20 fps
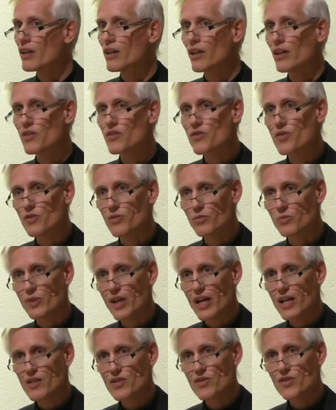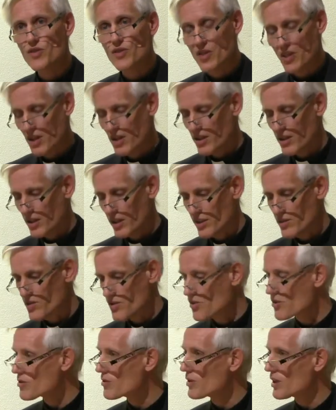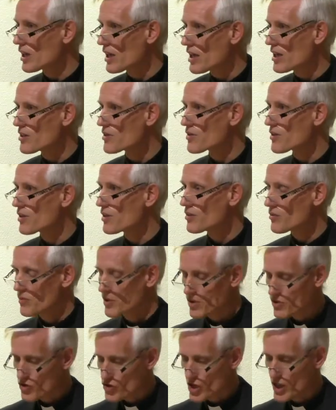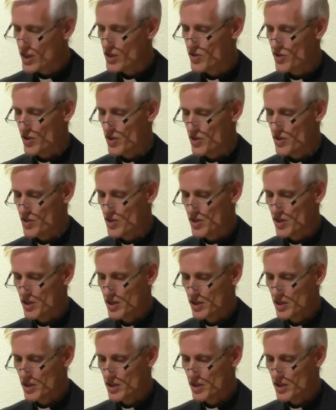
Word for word: is to rest and to eat with Jesus.